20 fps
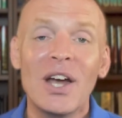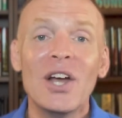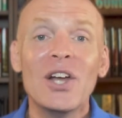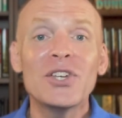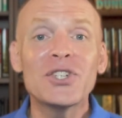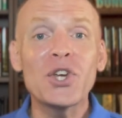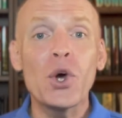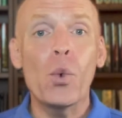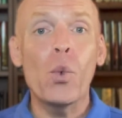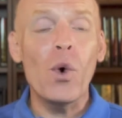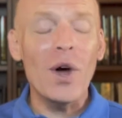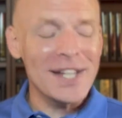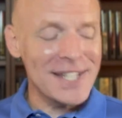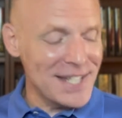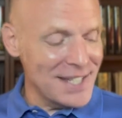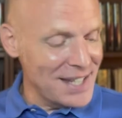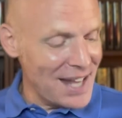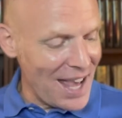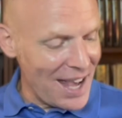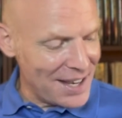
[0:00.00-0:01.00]
So what's
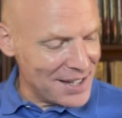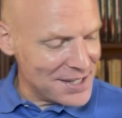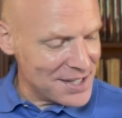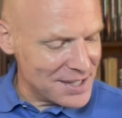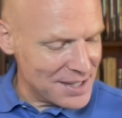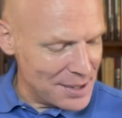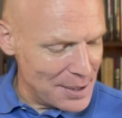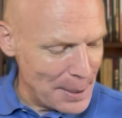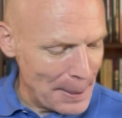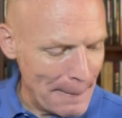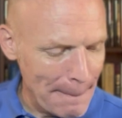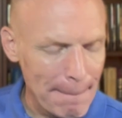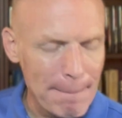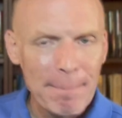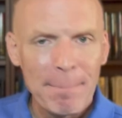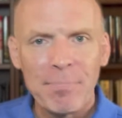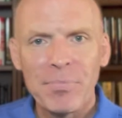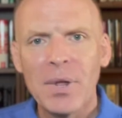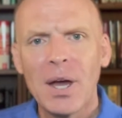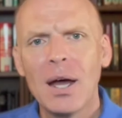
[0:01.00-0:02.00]
next?
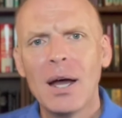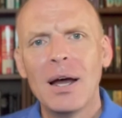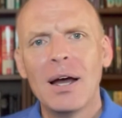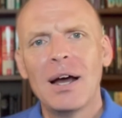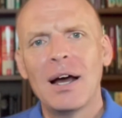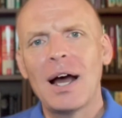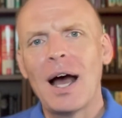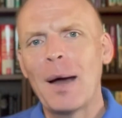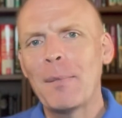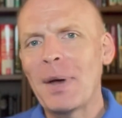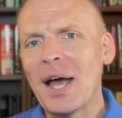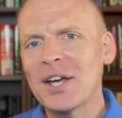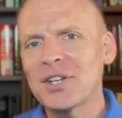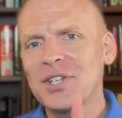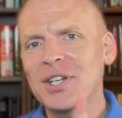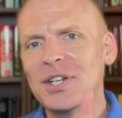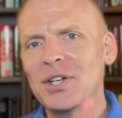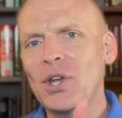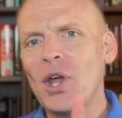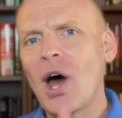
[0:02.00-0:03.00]
I'm
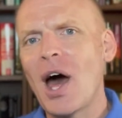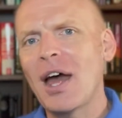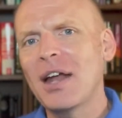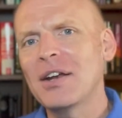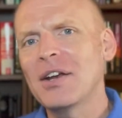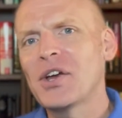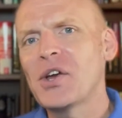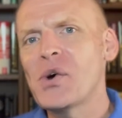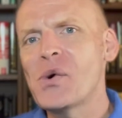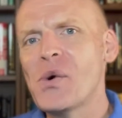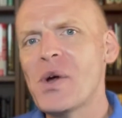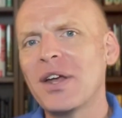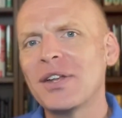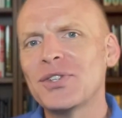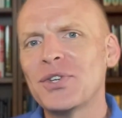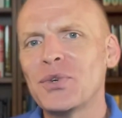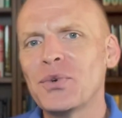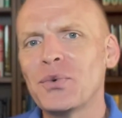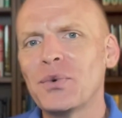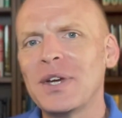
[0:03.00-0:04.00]
actually not going
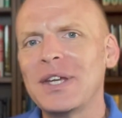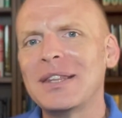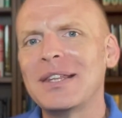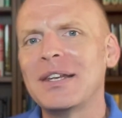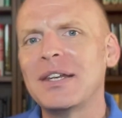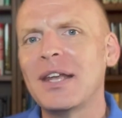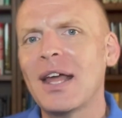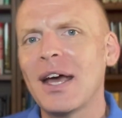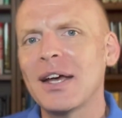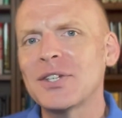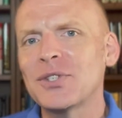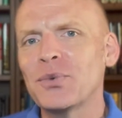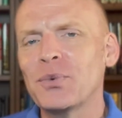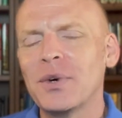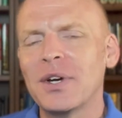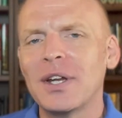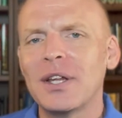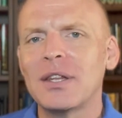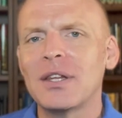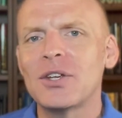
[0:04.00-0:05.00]
to read the next
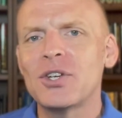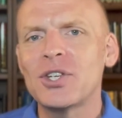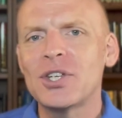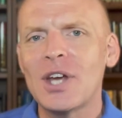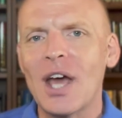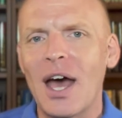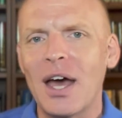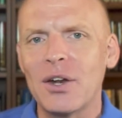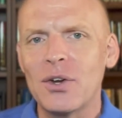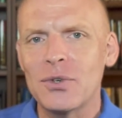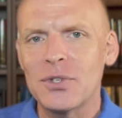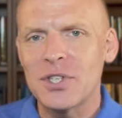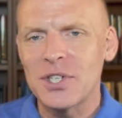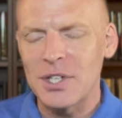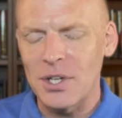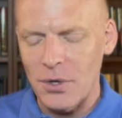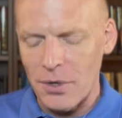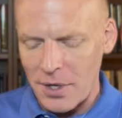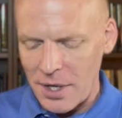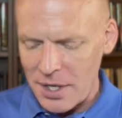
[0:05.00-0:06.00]
one in the Shadow
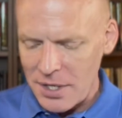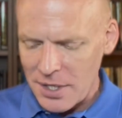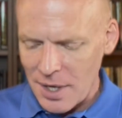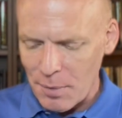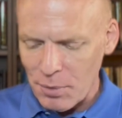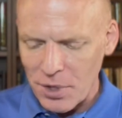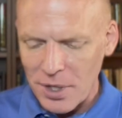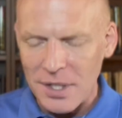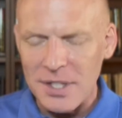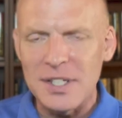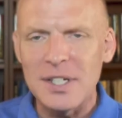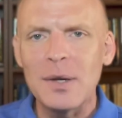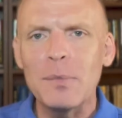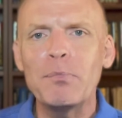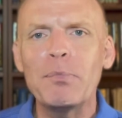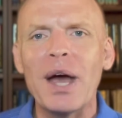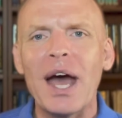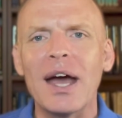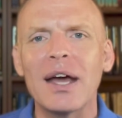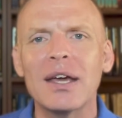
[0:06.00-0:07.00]
series. I'm going to dip
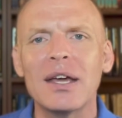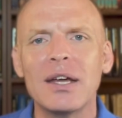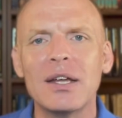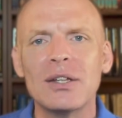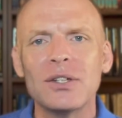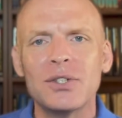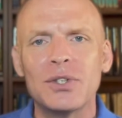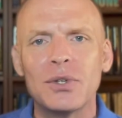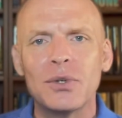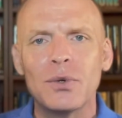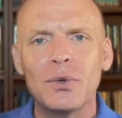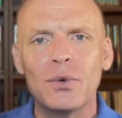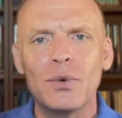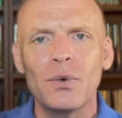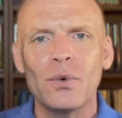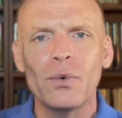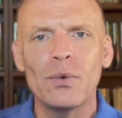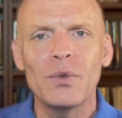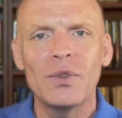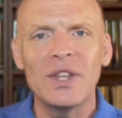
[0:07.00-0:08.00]
back
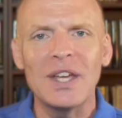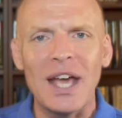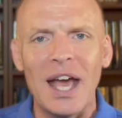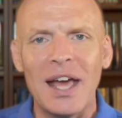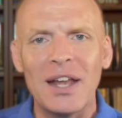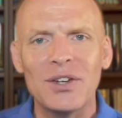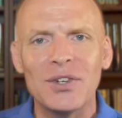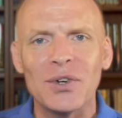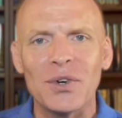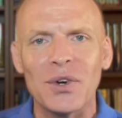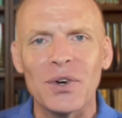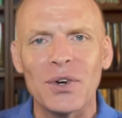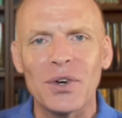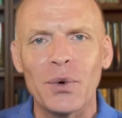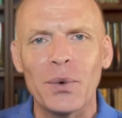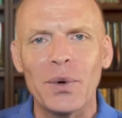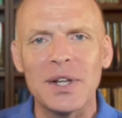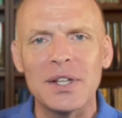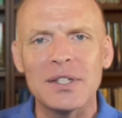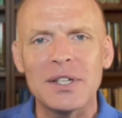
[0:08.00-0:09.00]
into the Ender
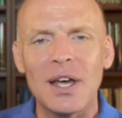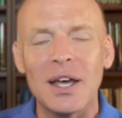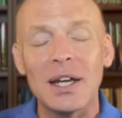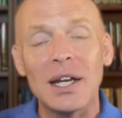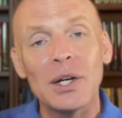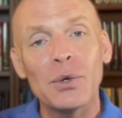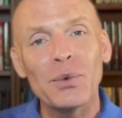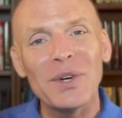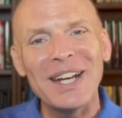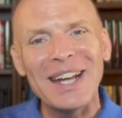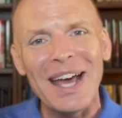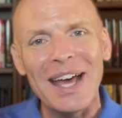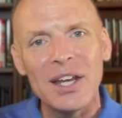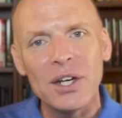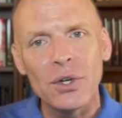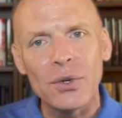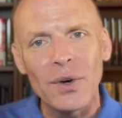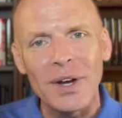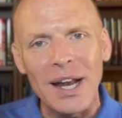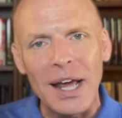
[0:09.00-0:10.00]
Quintet and read
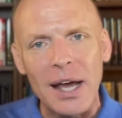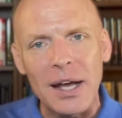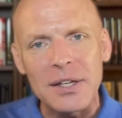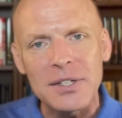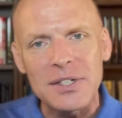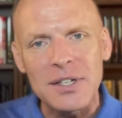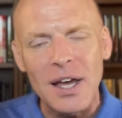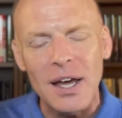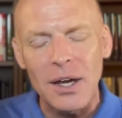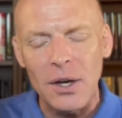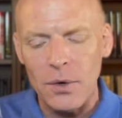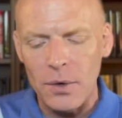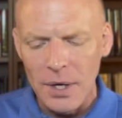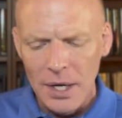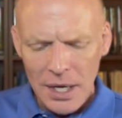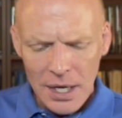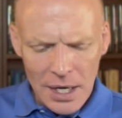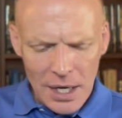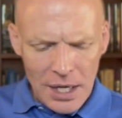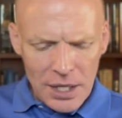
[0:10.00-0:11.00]
Ender in Exile.
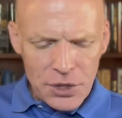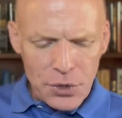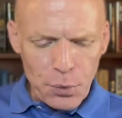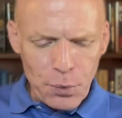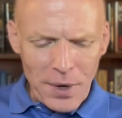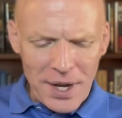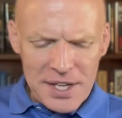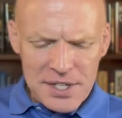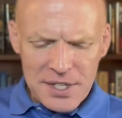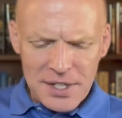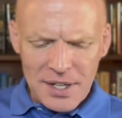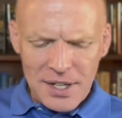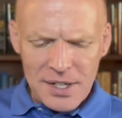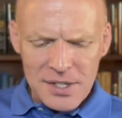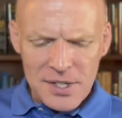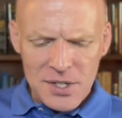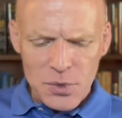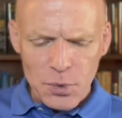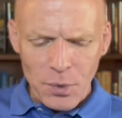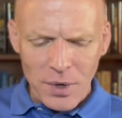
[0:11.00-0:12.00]
The reason
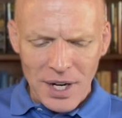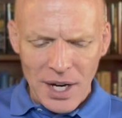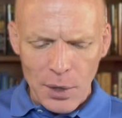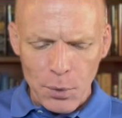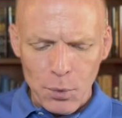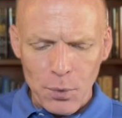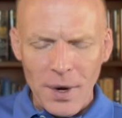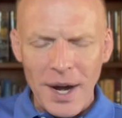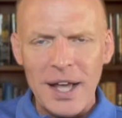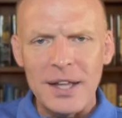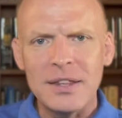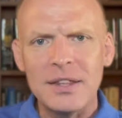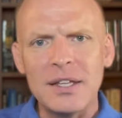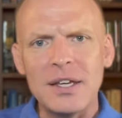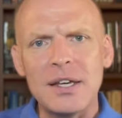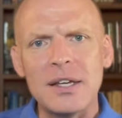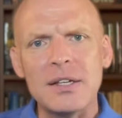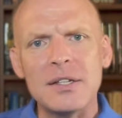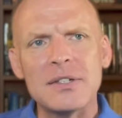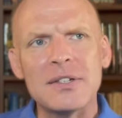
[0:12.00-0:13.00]
is when I read
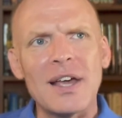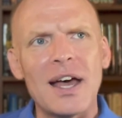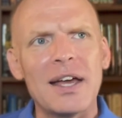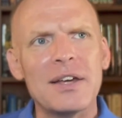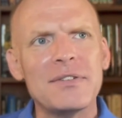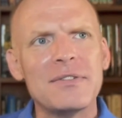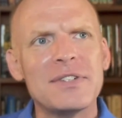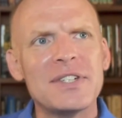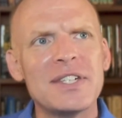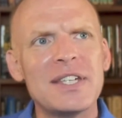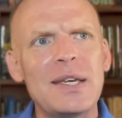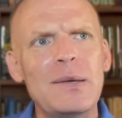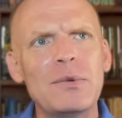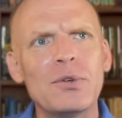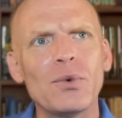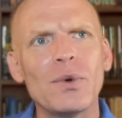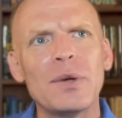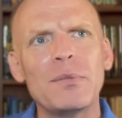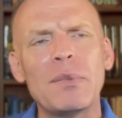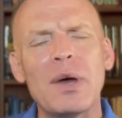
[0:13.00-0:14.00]
these, I seem to
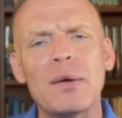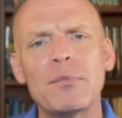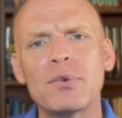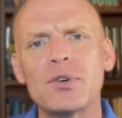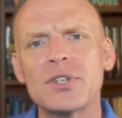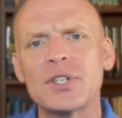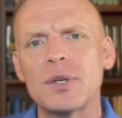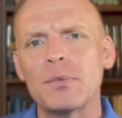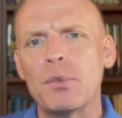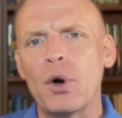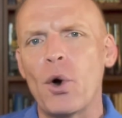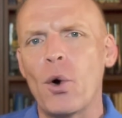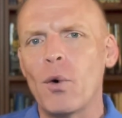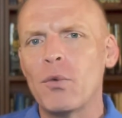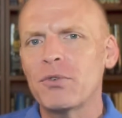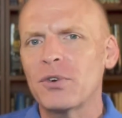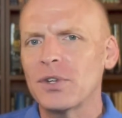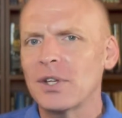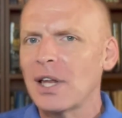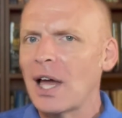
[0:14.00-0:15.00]
remember some
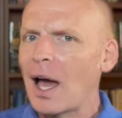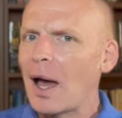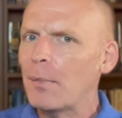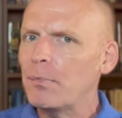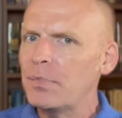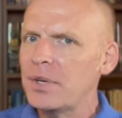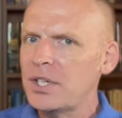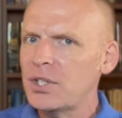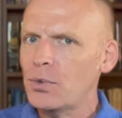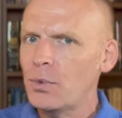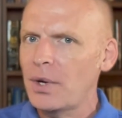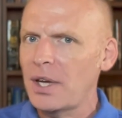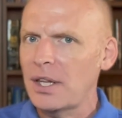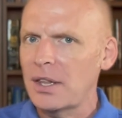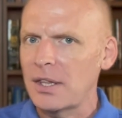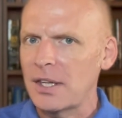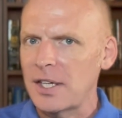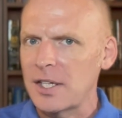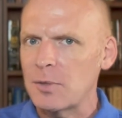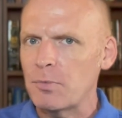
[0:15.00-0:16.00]
overlap between
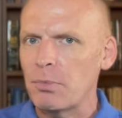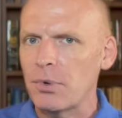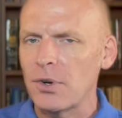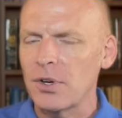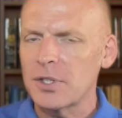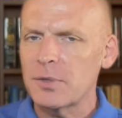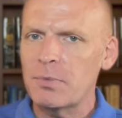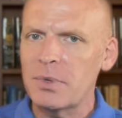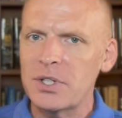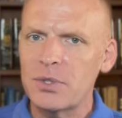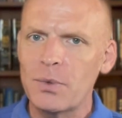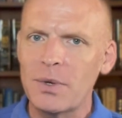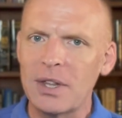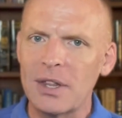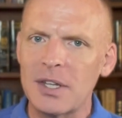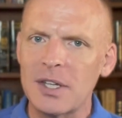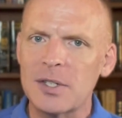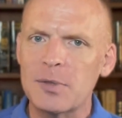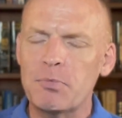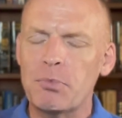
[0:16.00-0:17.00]
these books, between
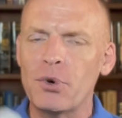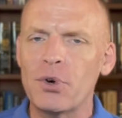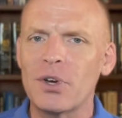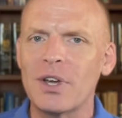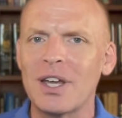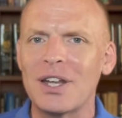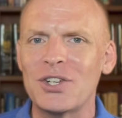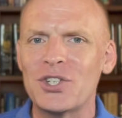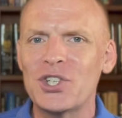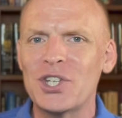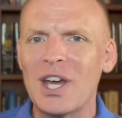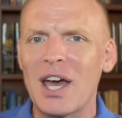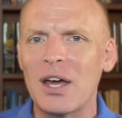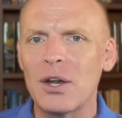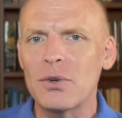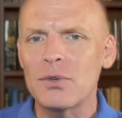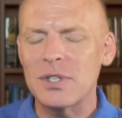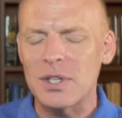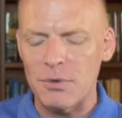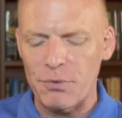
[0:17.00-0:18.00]
this book and
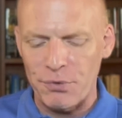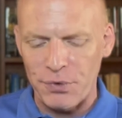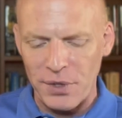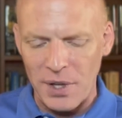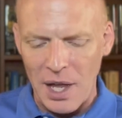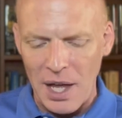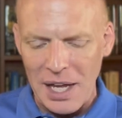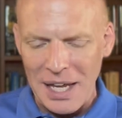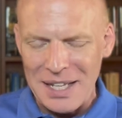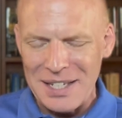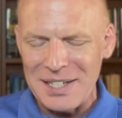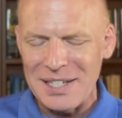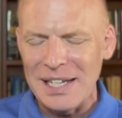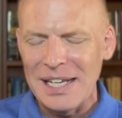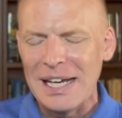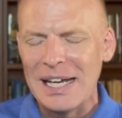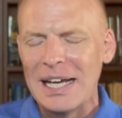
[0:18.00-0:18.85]
Shadows in Flight.